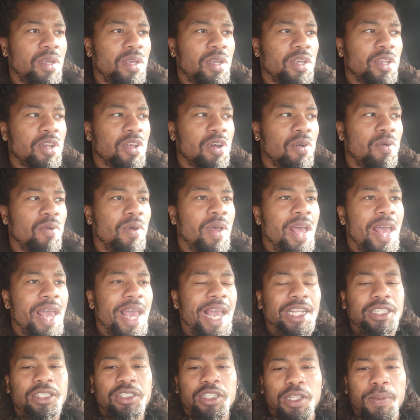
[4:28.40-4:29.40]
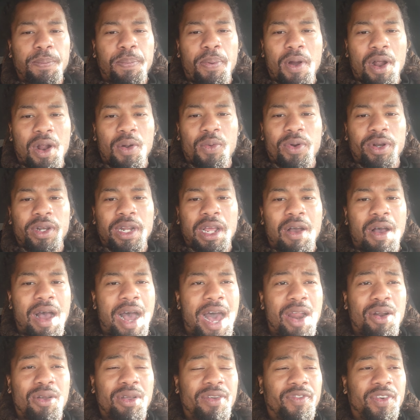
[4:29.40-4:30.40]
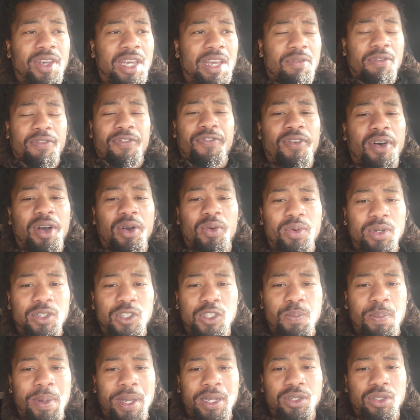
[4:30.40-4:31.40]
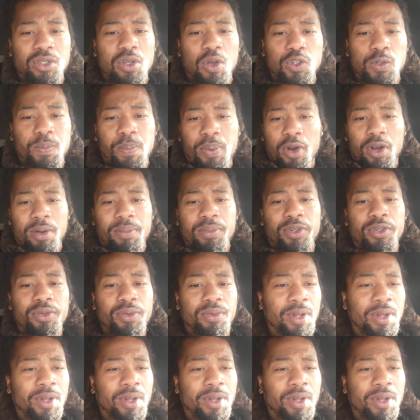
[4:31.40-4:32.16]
It's to the part where now I don't even give a fuck what Space Ghost Perp do.